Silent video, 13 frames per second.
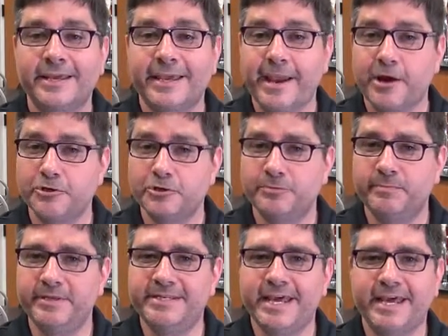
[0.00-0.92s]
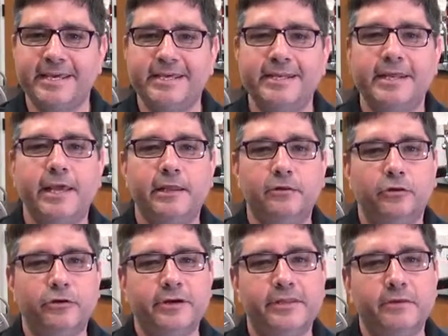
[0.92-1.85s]
Care should be taken in
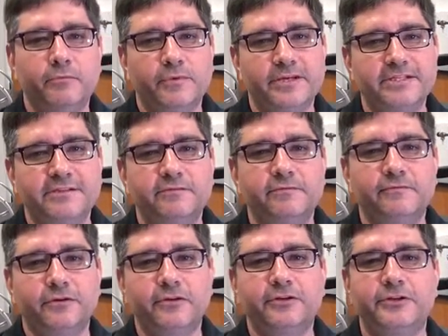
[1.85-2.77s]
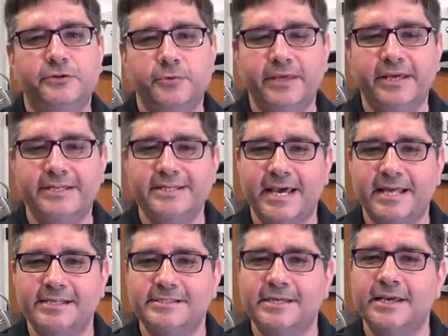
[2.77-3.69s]
learning the reason for doing a
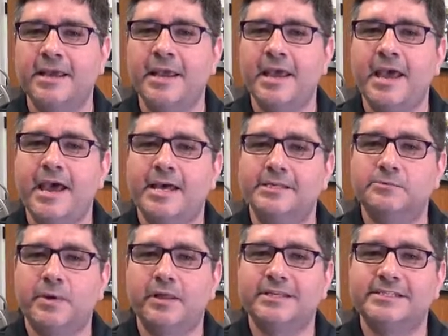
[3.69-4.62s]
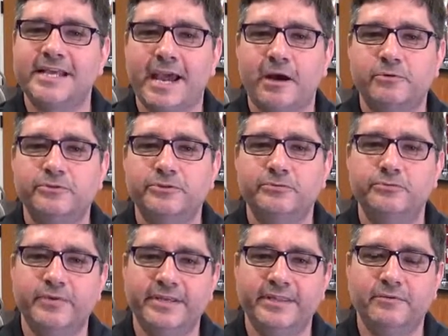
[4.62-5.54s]
test, as well as how to
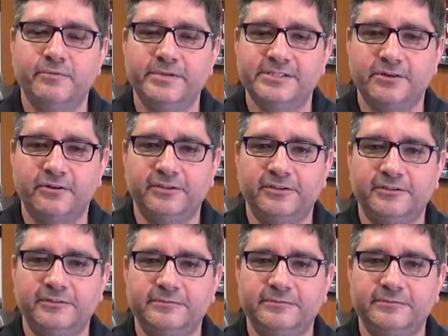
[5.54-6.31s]
read the result.